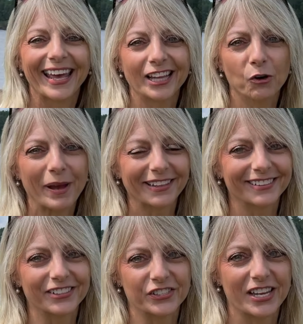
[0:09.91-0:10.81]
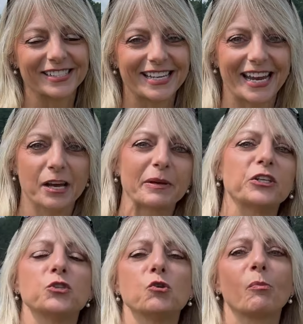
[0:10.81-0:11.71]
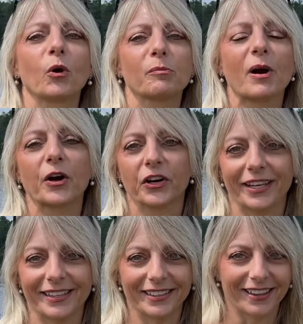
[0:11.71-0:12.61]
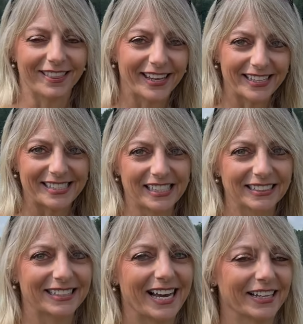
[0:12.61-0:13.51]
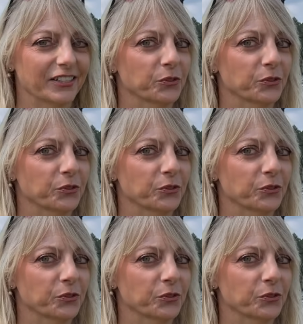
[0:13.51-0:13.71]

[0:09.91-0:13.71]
Hello paddlers! Today I'm at Newport Park in Lake Delton on the